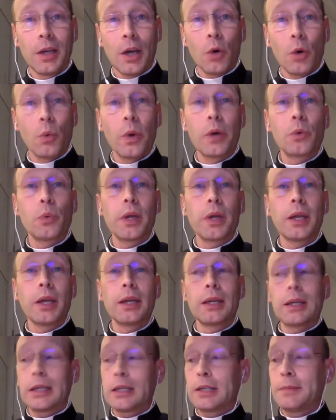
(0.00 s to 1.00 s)
When
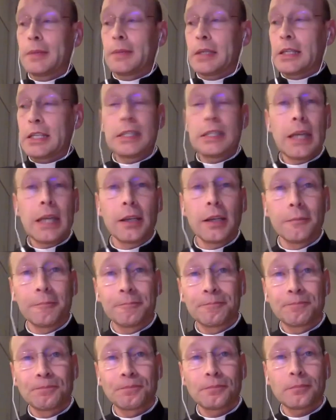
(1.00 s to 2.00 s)
we commit a sin,
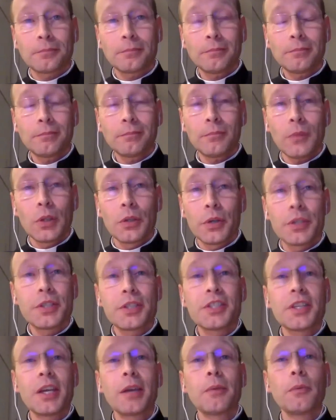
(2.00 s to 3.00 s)
it's
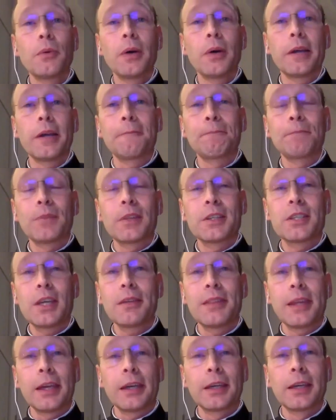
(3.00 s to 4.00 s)
the same way,
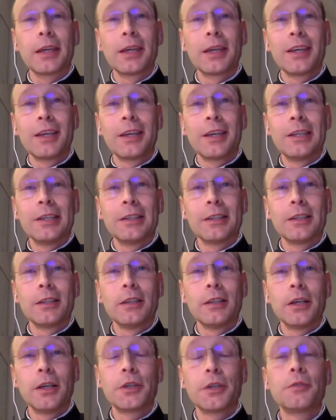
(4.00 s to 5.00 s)
same thing.
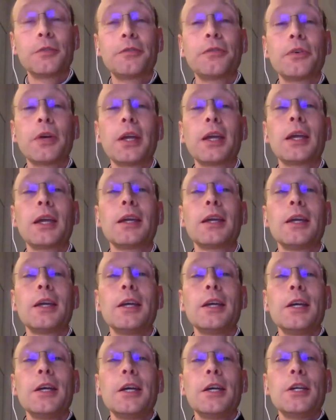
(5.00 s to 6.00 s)
Are you free
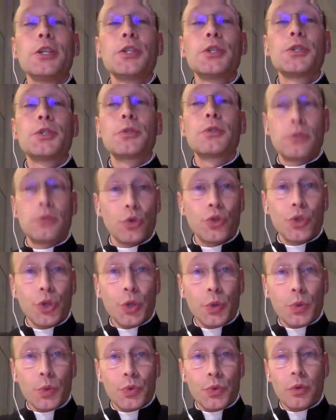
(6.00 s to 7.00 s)
to
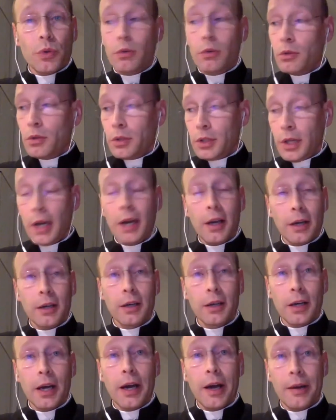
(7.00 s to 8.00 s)
choose? Yeah,
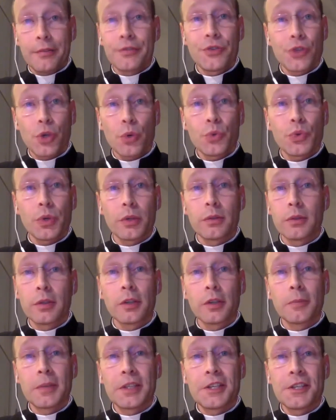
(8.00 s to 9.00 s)
I've chosen to
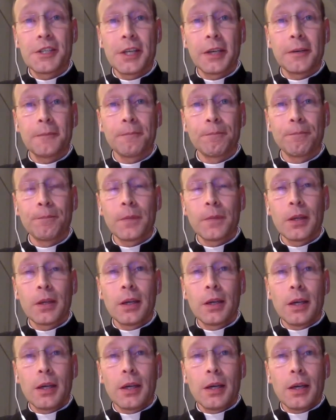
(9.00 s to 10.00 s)
commit a sin.
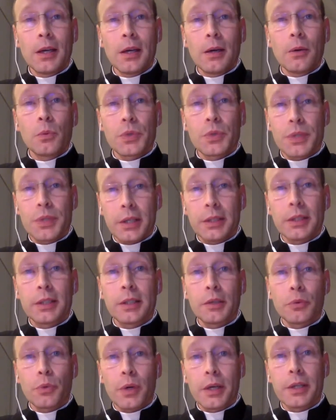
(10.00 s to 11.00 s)
Was that
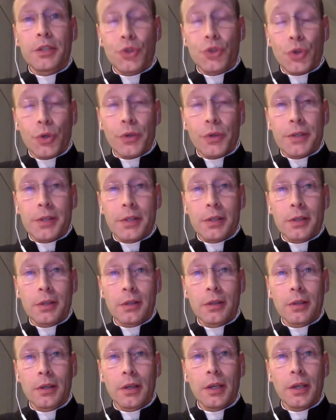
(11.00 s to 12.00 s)
the right choice?
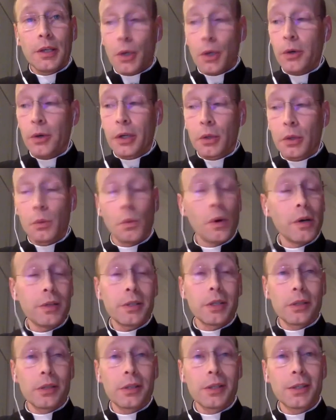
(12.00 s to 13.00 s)
No, it
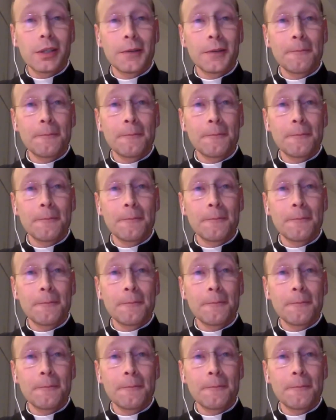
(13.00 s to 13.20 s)
wasn't.